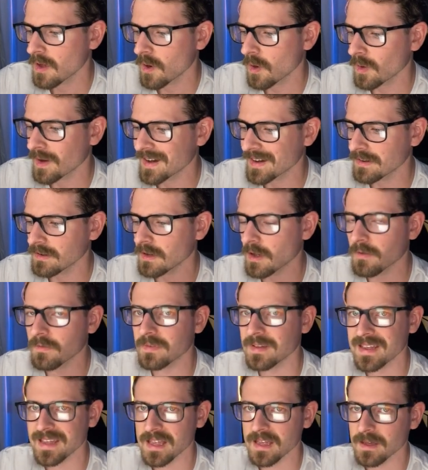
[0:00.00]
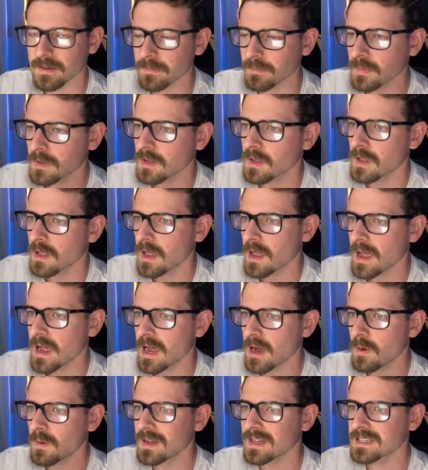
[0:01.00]
right, a VM,
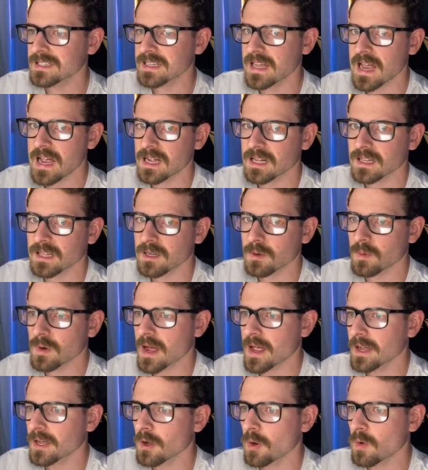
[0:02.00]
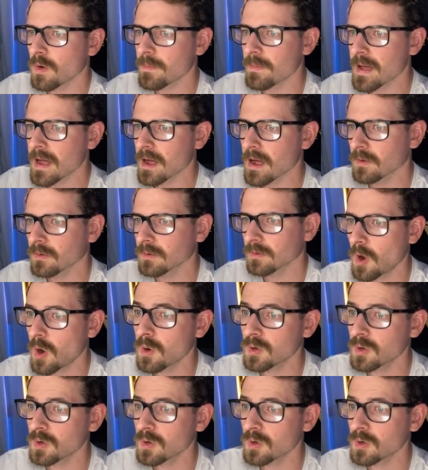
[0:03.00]
how exactly would I go about